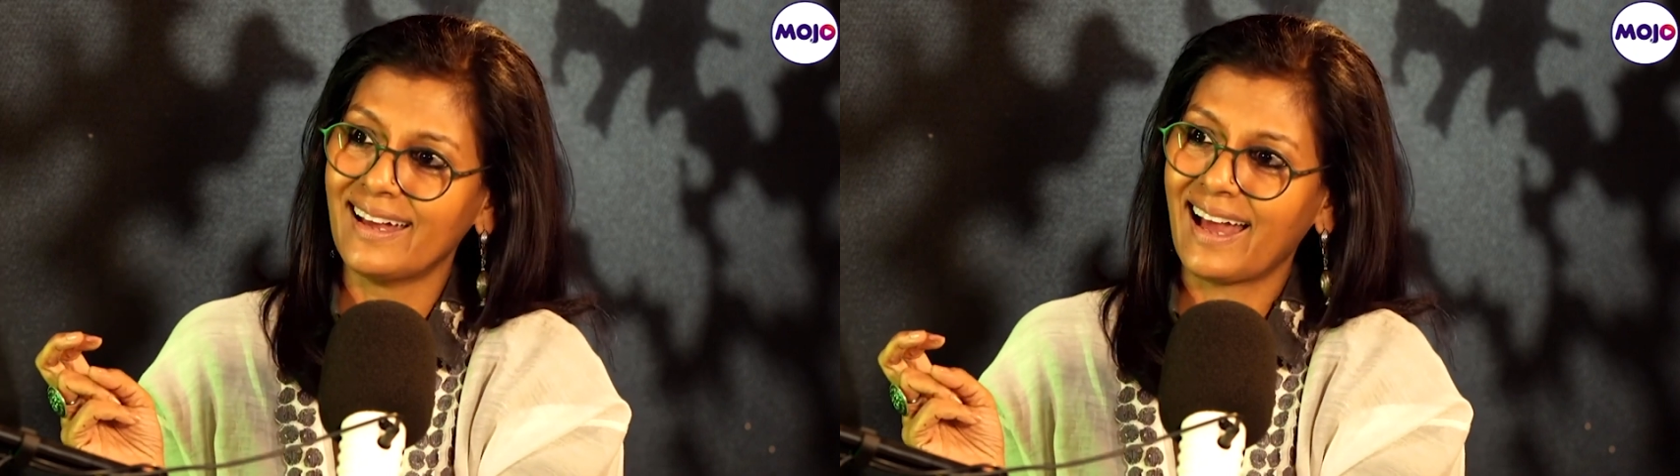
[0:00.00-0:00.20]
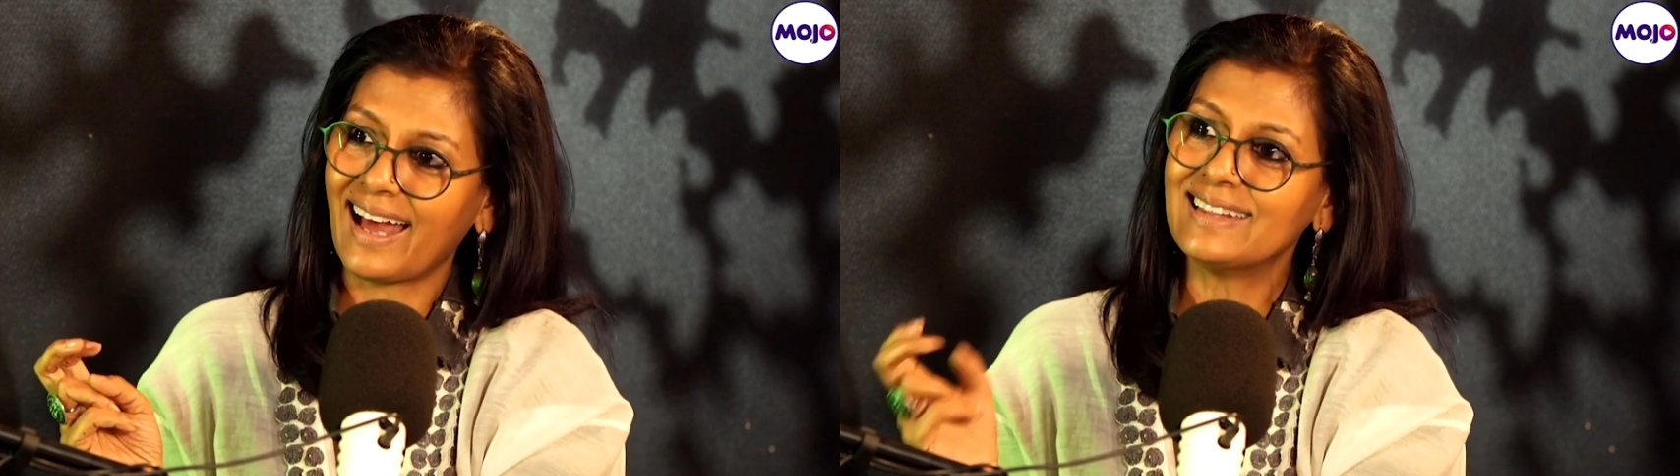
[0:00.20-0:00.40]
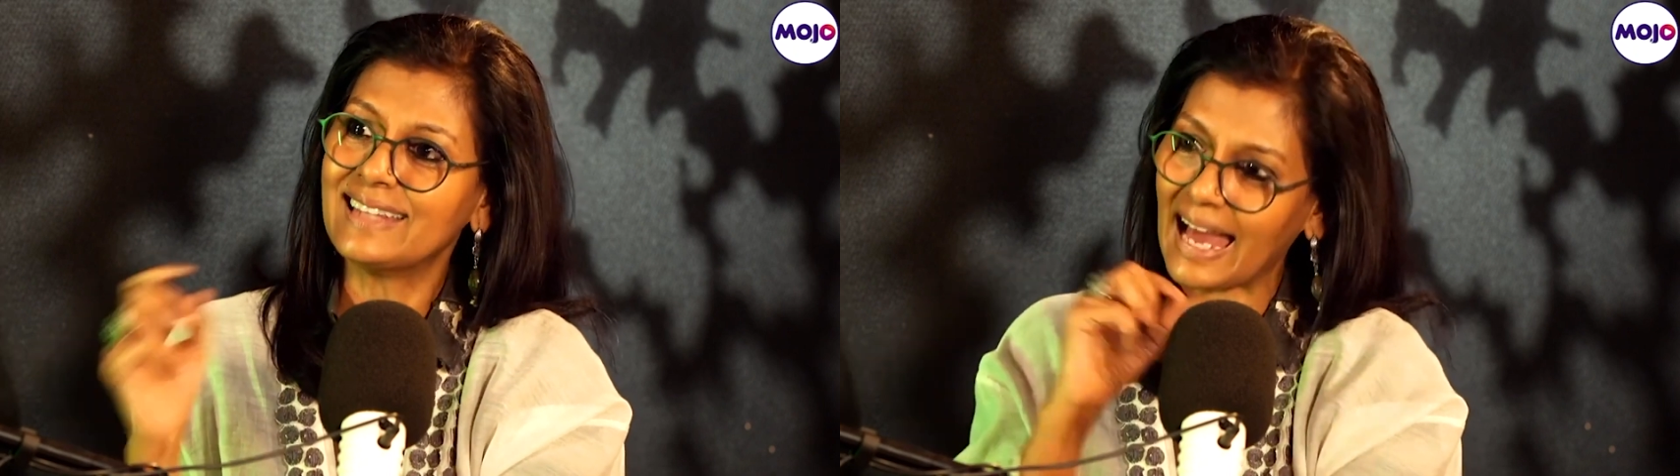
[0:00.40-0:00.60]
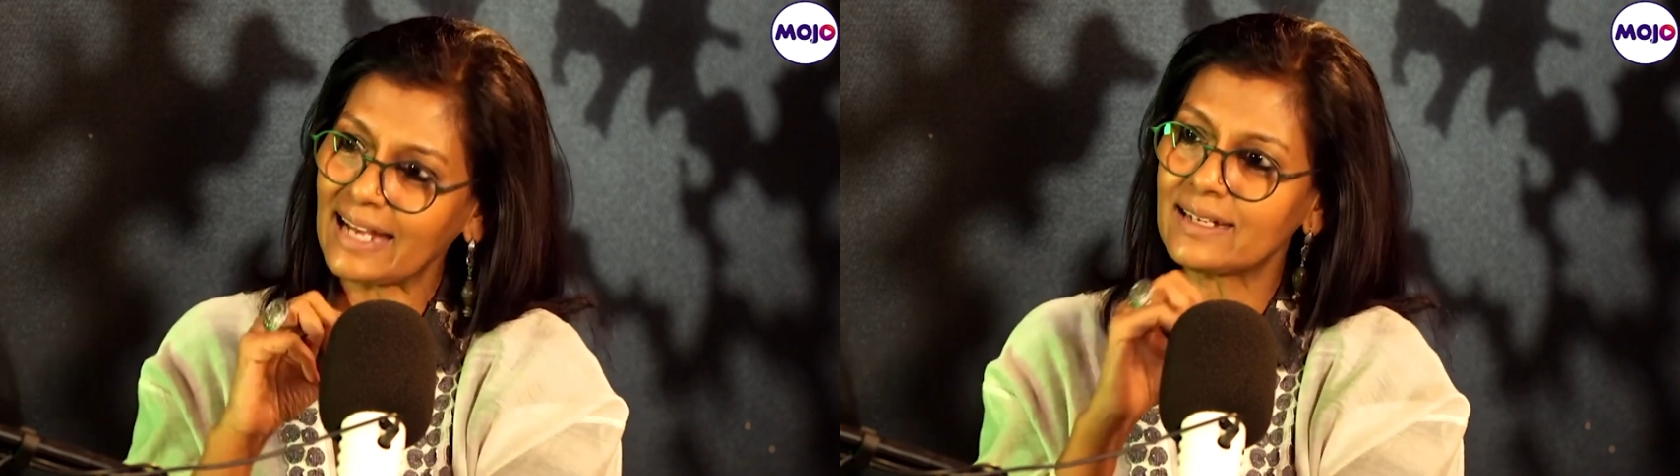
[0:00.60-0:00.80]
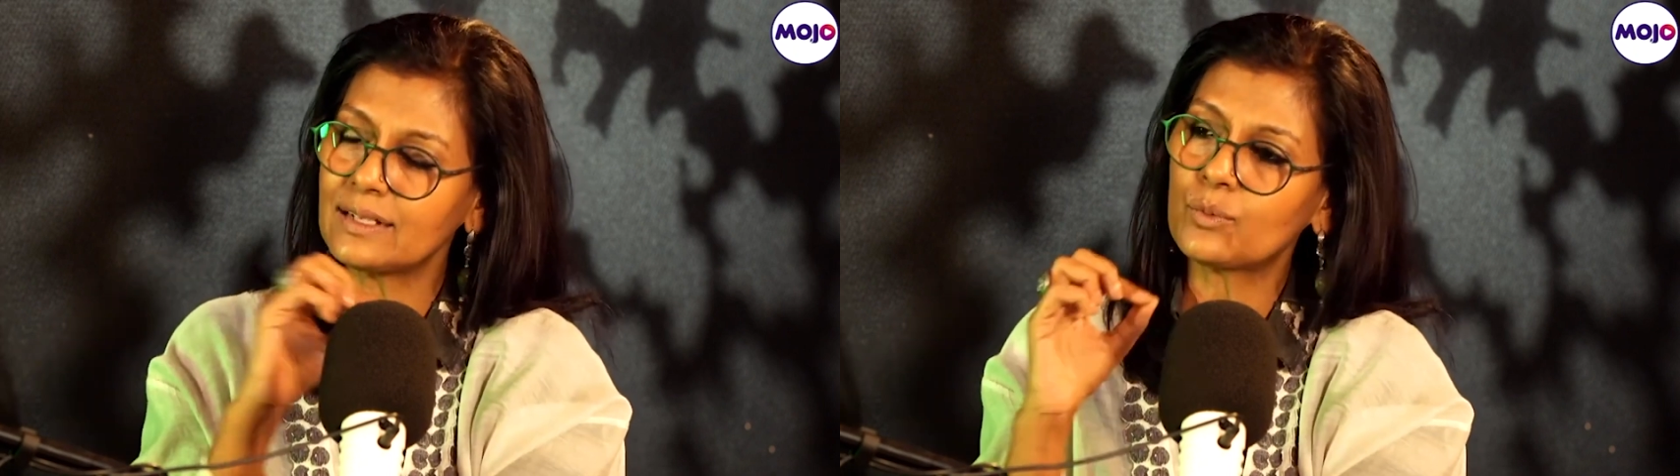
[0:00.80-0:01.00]
And
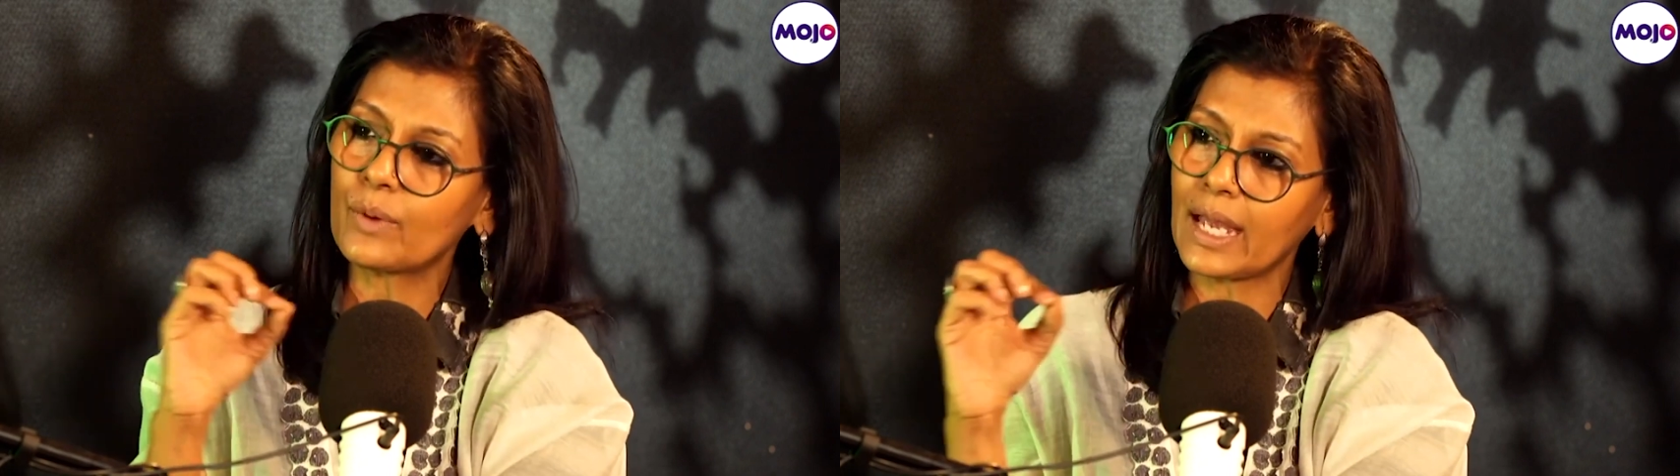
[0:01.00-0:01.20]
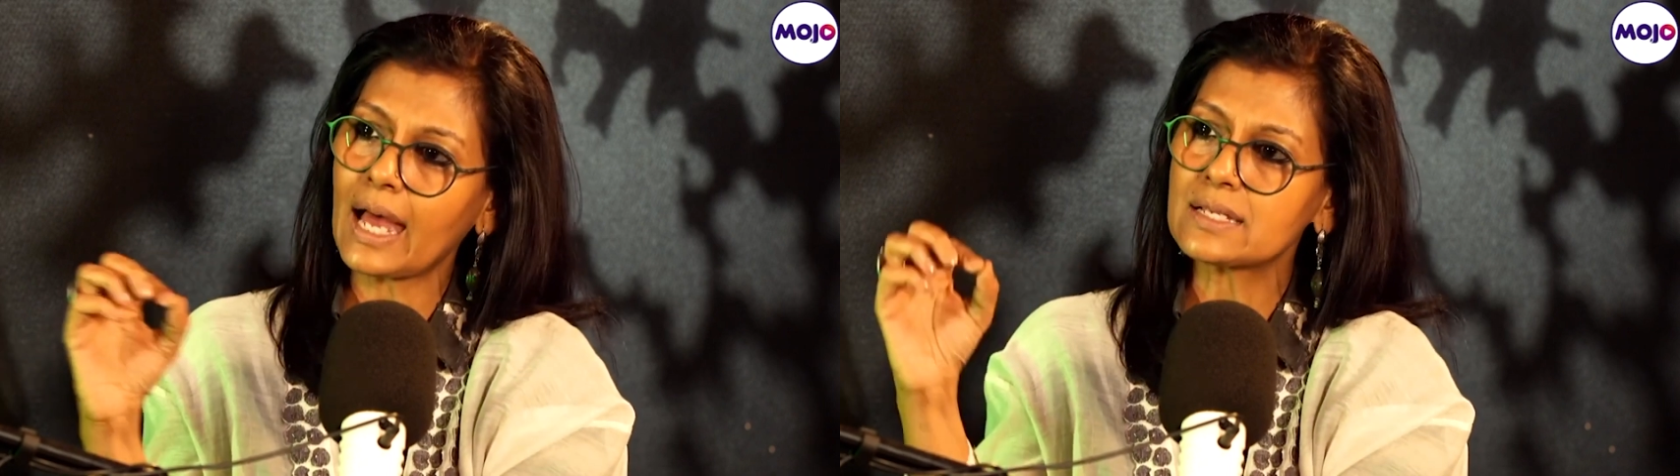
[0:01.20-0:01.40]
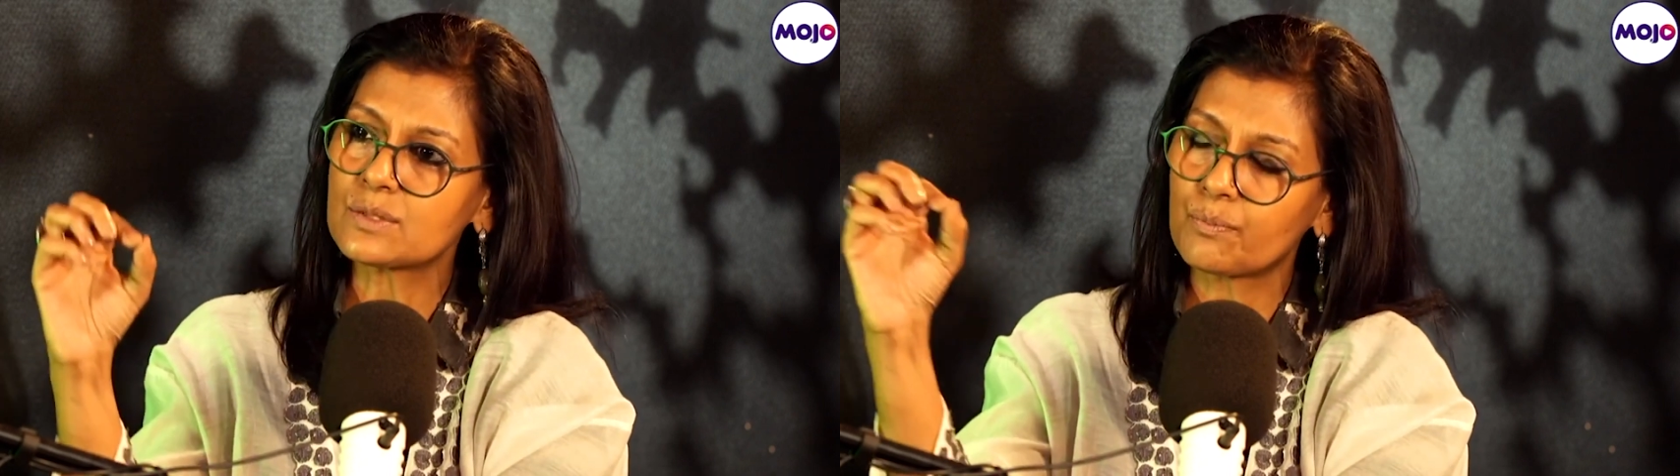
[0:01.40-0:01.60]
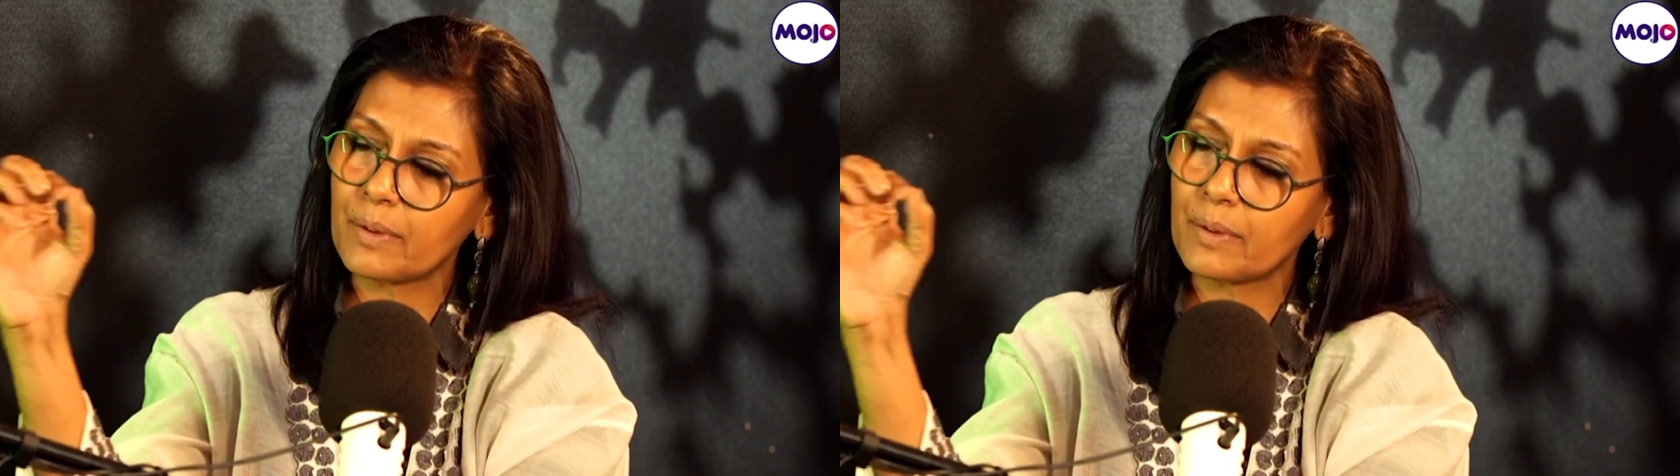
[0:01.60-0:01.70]
that in a way has